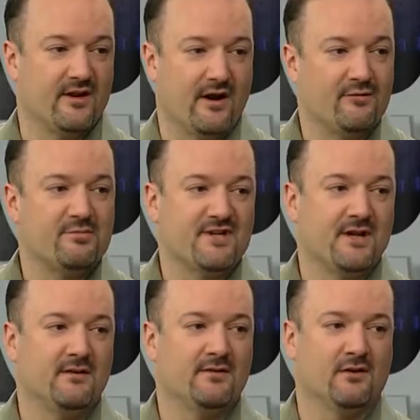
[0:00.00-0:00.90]
I've
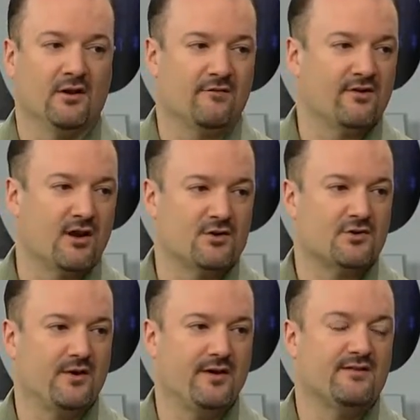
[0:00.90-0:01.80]
obtained in a lot of
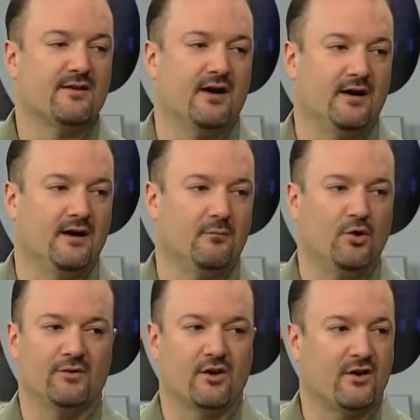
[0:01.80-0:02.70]
countries um,
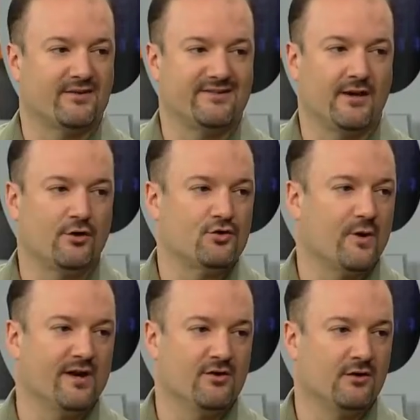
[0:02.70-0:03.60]
only cost ten or
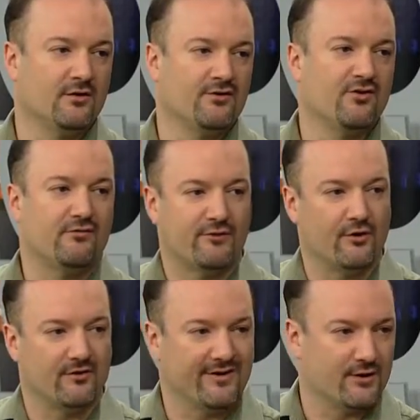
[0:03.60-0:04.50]
twenty dollars for
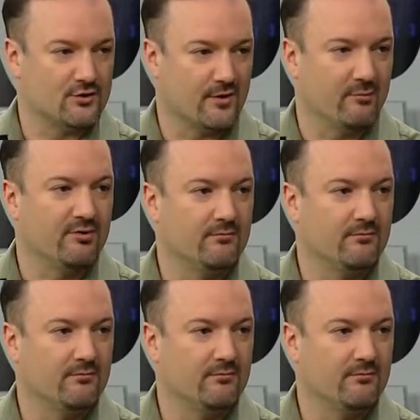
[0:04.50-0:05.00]
your entire trip.